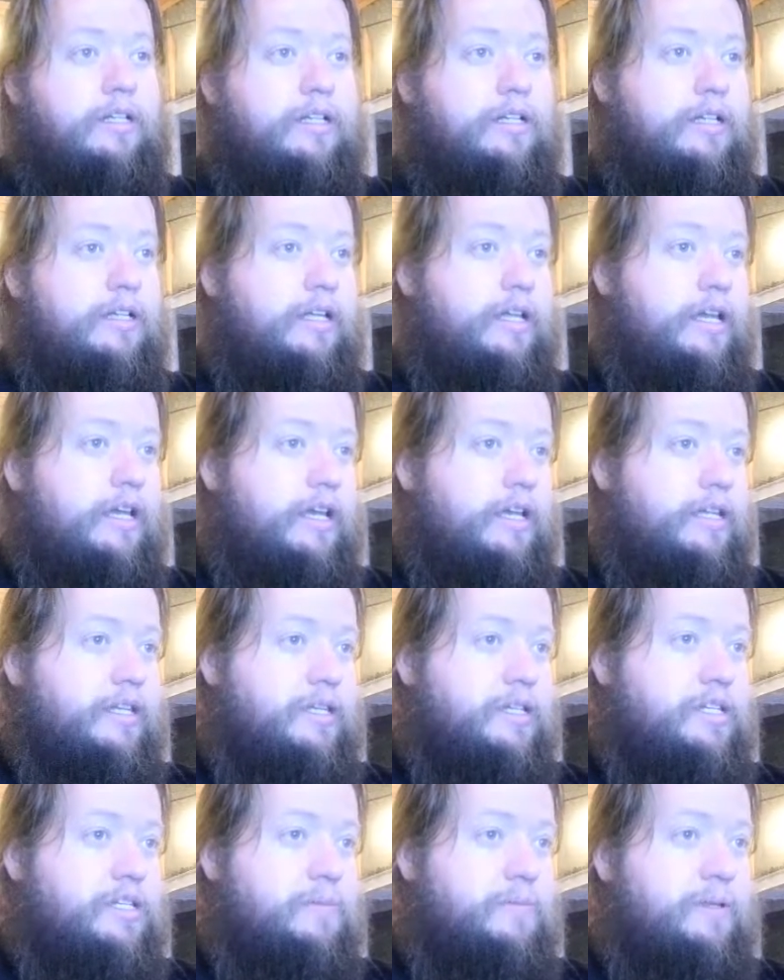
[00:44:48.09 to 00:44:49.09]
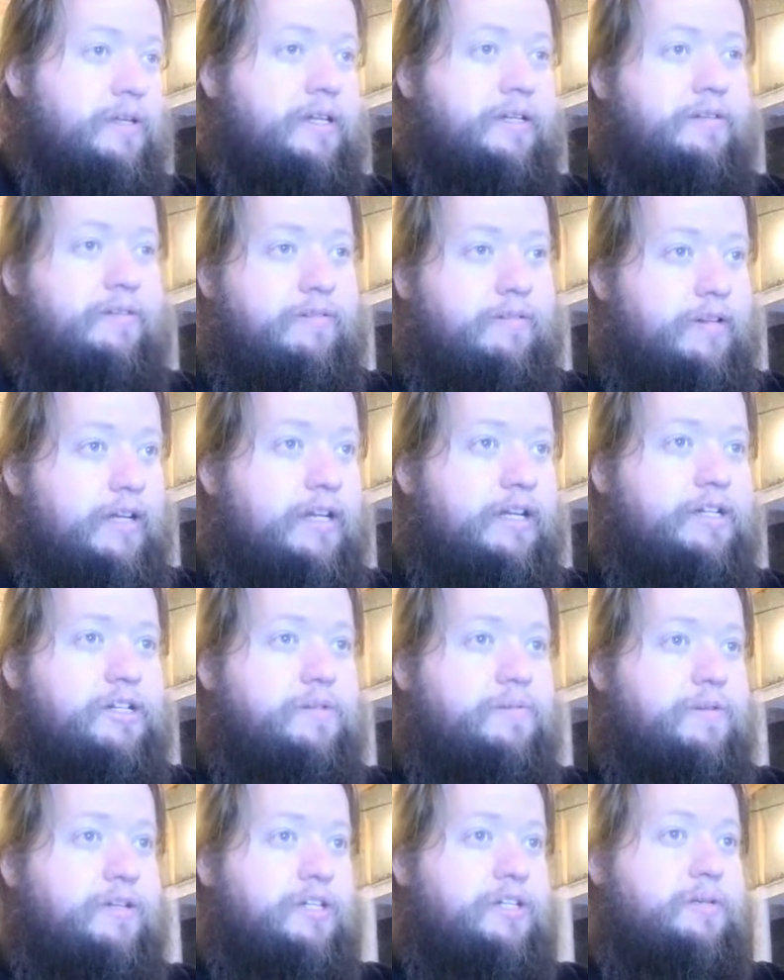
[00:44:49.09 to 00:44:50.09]
and discipline, as you
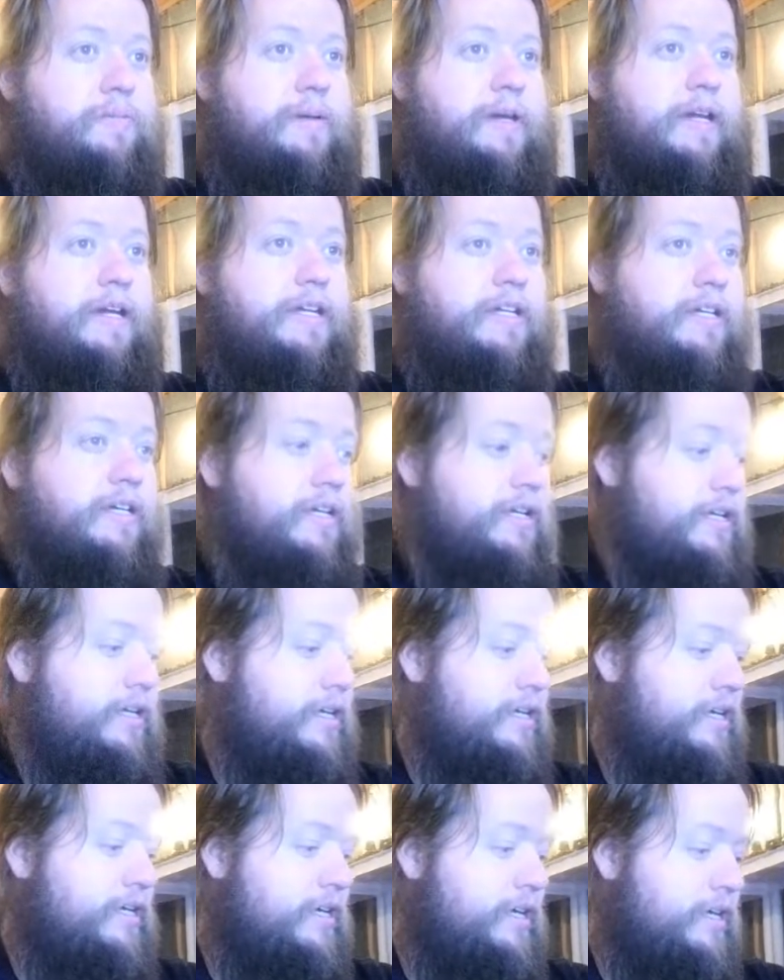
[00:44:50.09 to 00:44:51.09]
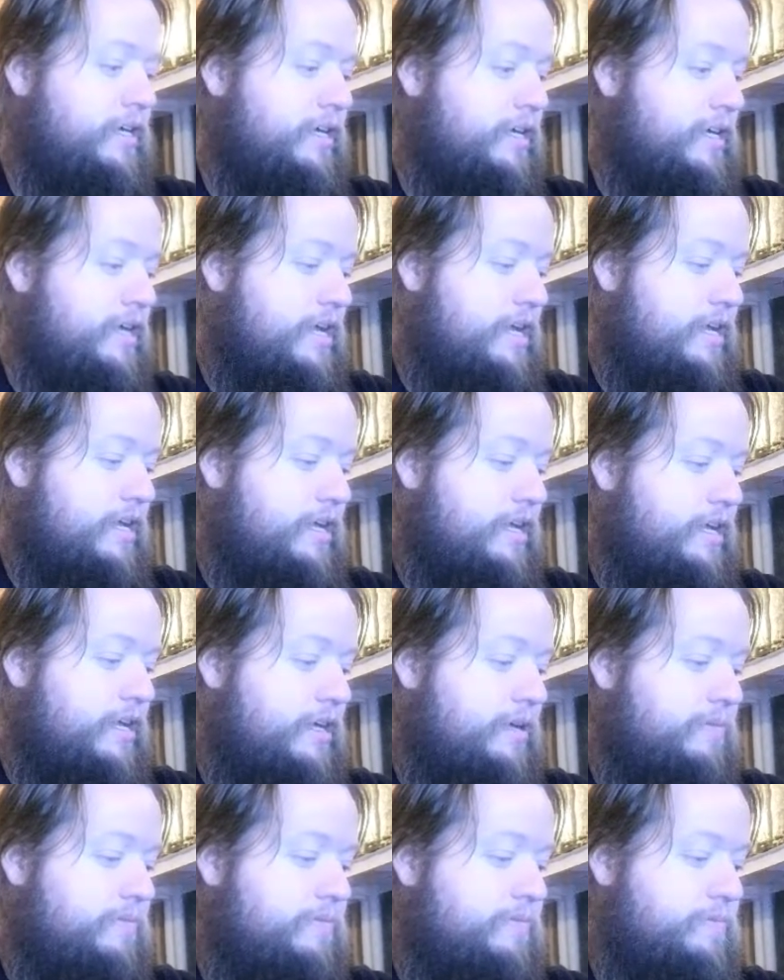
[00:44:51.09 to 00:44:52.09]
would expect.
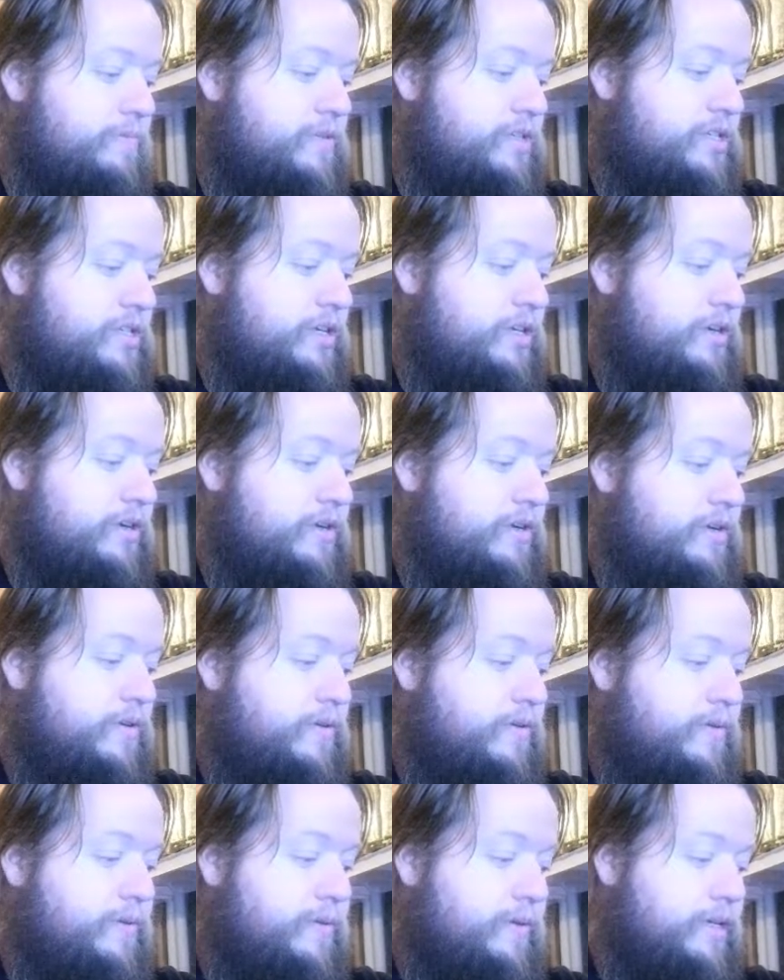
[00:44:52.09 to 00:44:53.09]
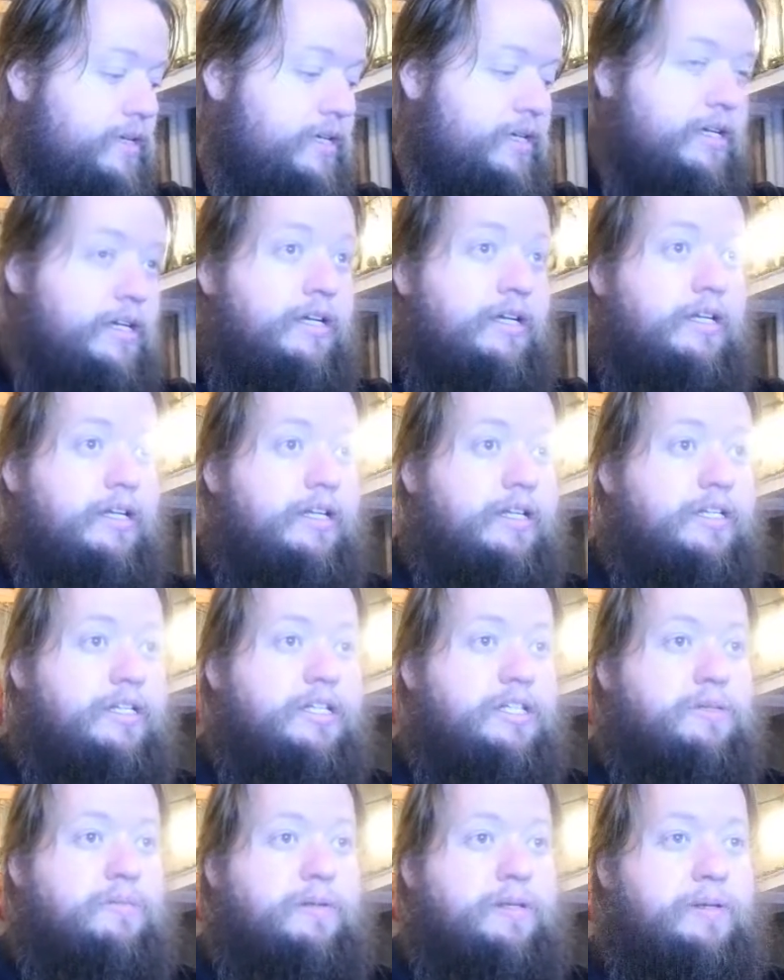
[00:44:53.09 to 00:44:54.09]
So
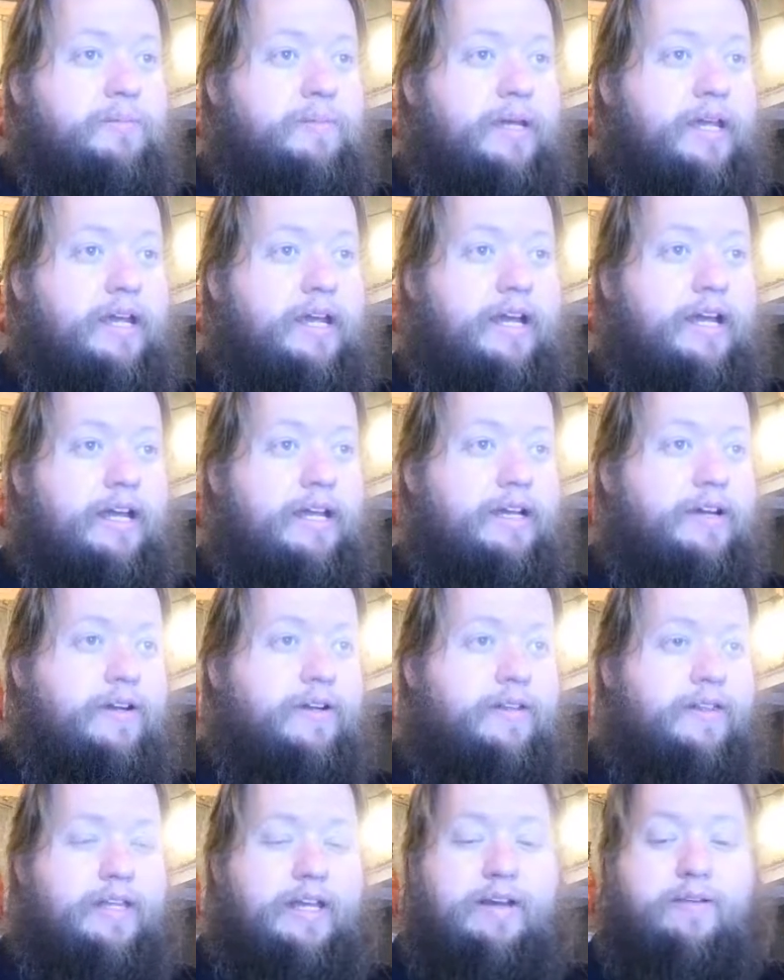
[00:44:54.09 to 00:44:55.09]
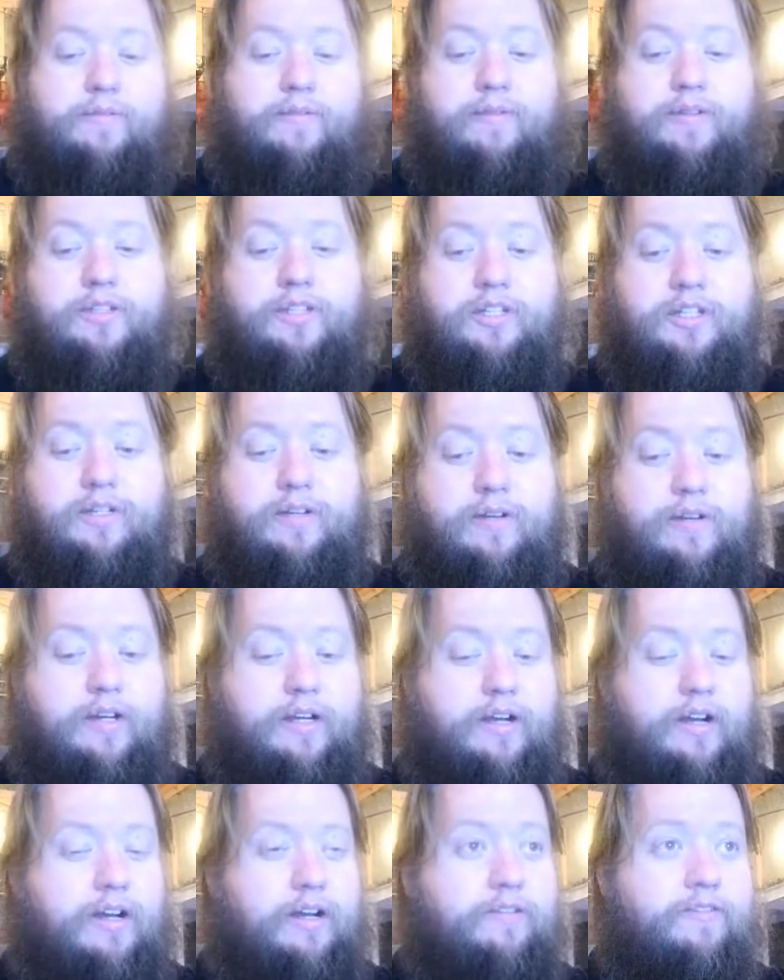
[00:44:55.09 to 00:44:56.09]
discipline being higher, that one started
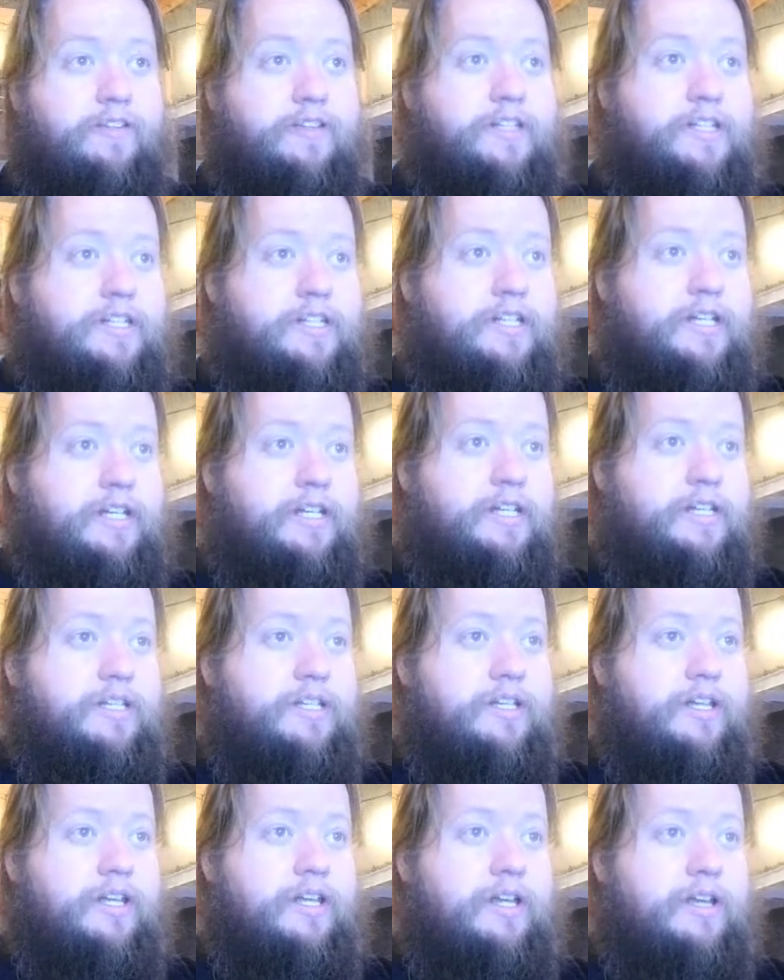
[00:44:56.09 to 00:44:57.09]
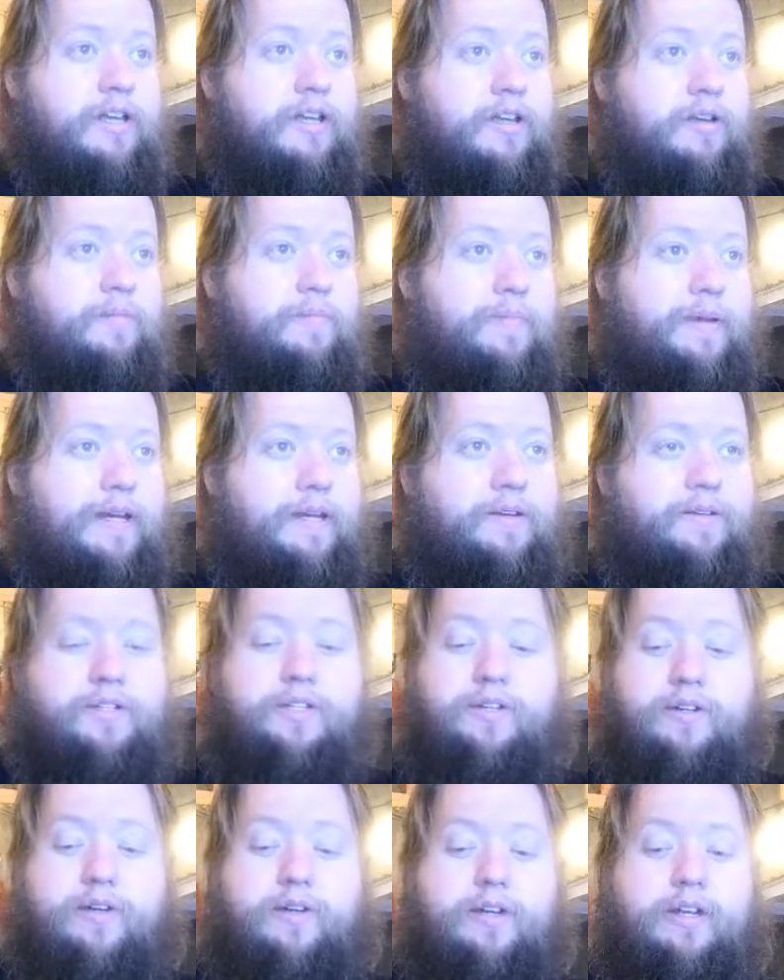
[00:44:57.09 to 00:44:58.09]
off as a 6, battle
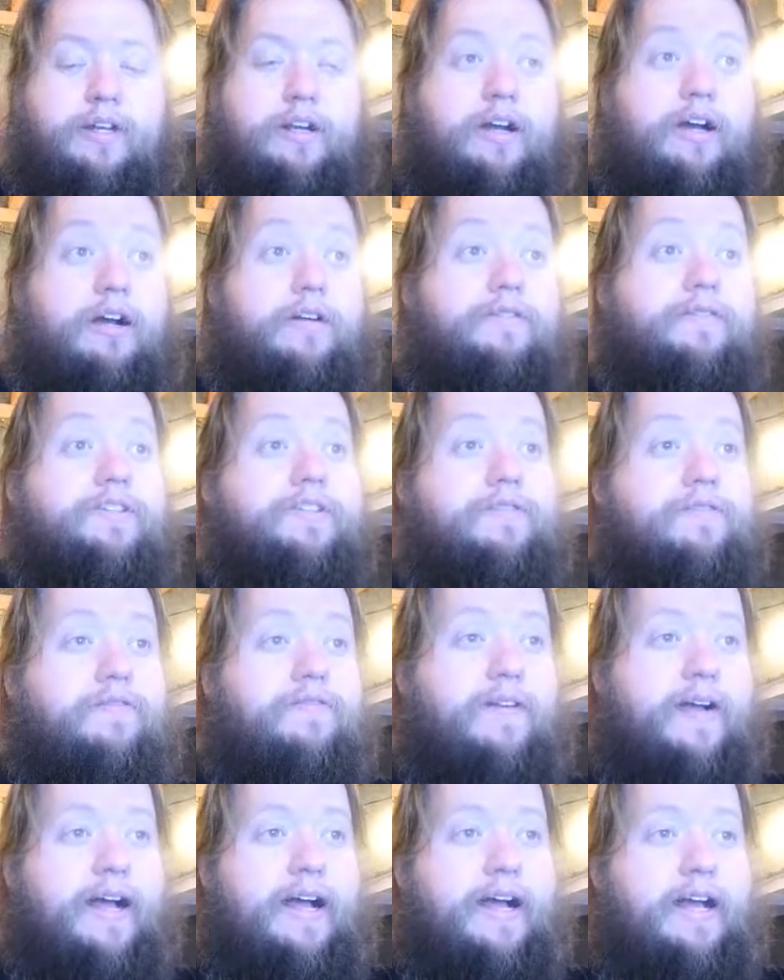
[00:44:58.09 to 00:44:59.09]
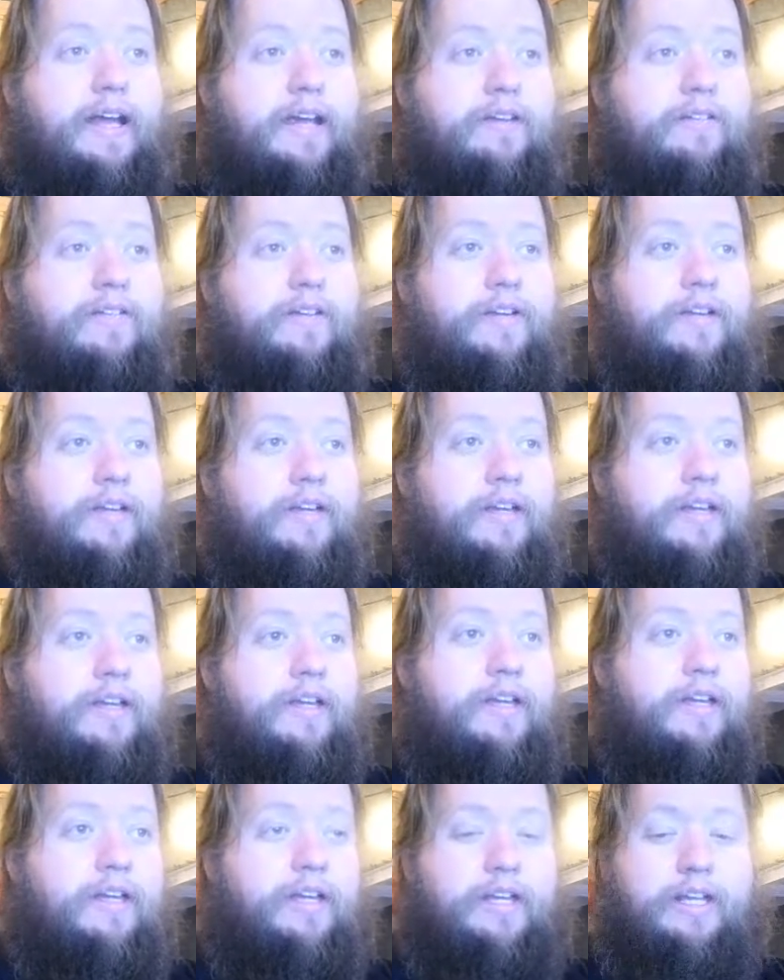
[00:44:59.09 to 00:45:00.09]
started off as a 5,
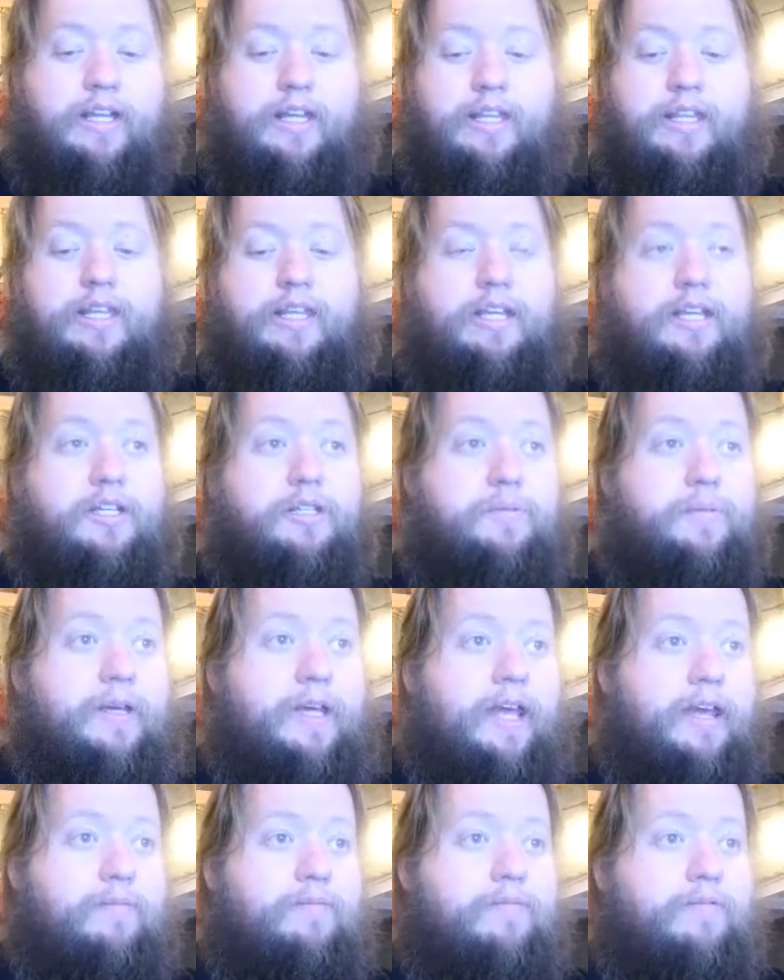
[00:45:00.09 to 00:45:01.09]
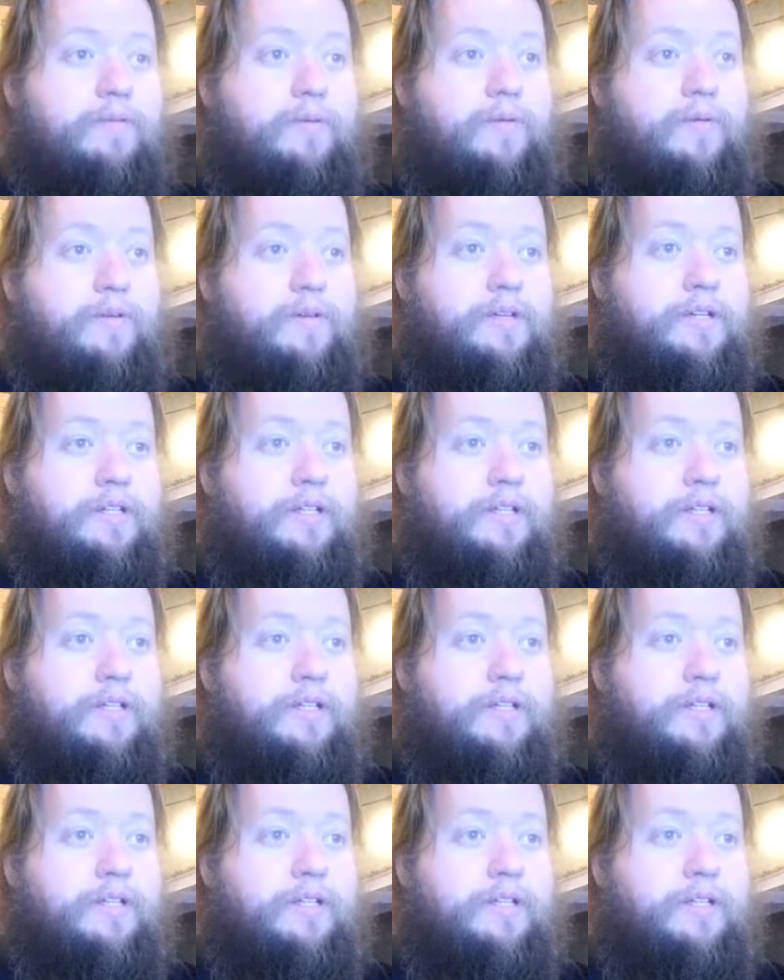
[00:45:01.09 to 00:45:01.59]
and these became 4s.